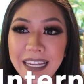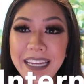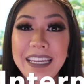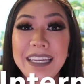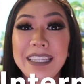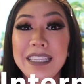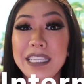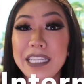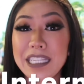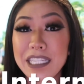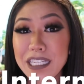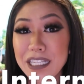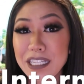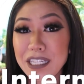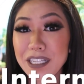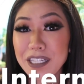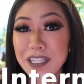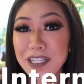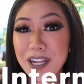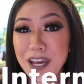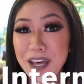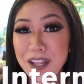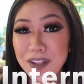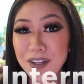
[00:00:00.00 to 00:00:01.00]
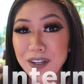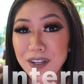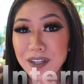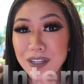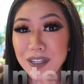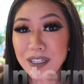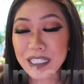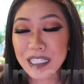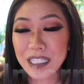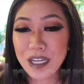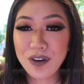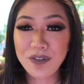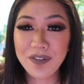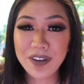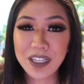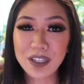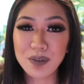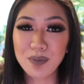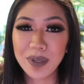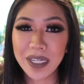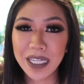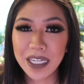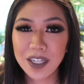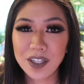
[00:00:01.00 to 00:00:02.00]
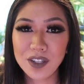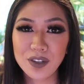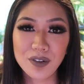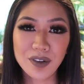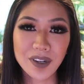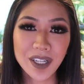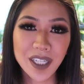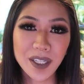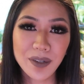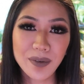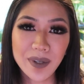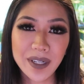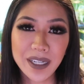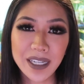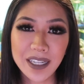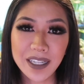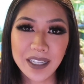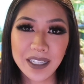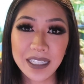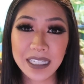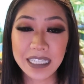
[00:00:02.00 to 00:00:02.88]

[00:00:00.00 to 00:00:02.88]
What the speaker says: and this is another self-explanatory one.